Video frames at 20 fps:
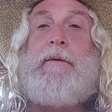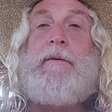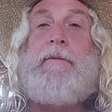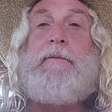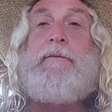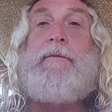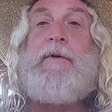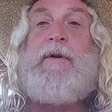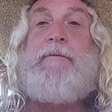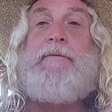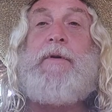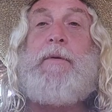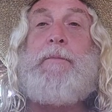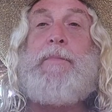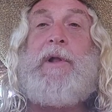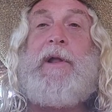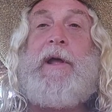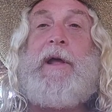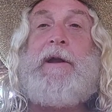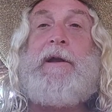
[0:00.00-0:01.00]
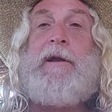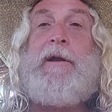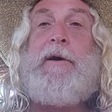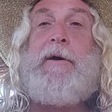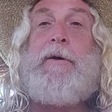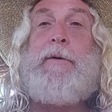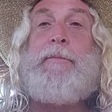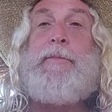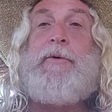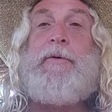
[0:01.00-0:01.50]
for if you're planning
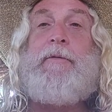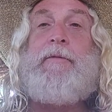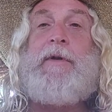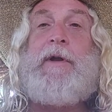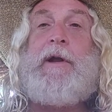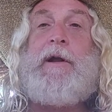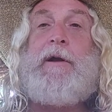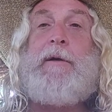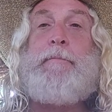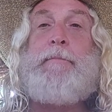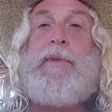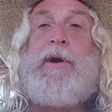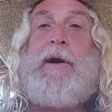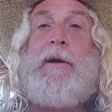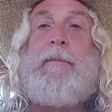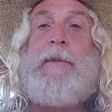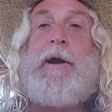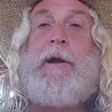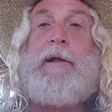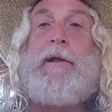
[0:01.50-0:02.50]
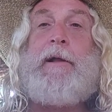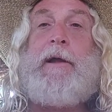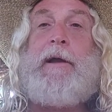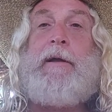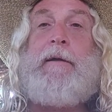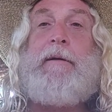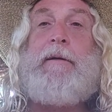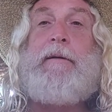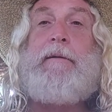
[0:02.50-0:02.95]
on moving here permanently.